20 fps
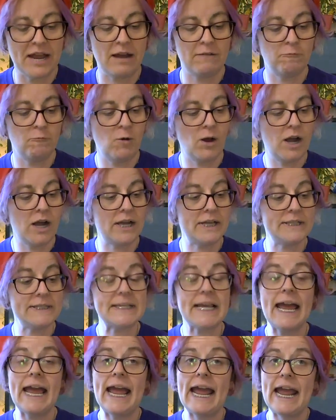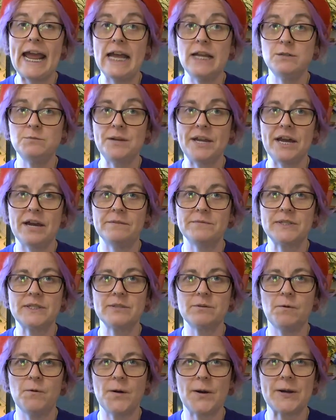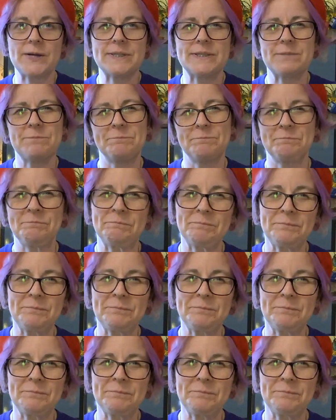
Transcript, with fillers: have wands and we have swords.